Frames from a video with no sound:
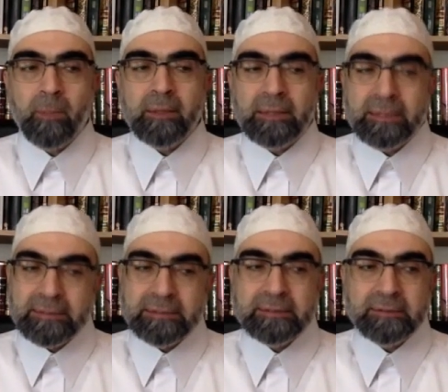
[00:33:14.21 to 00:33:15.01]

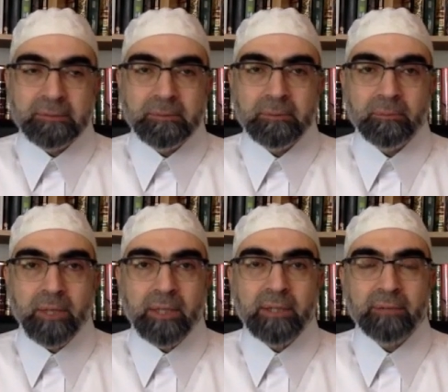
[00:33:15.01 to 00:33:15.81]
in
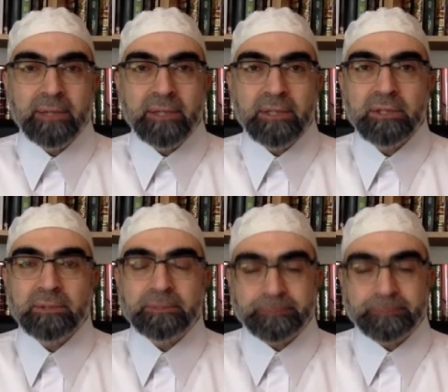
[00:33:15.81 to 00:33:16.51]
my reflection,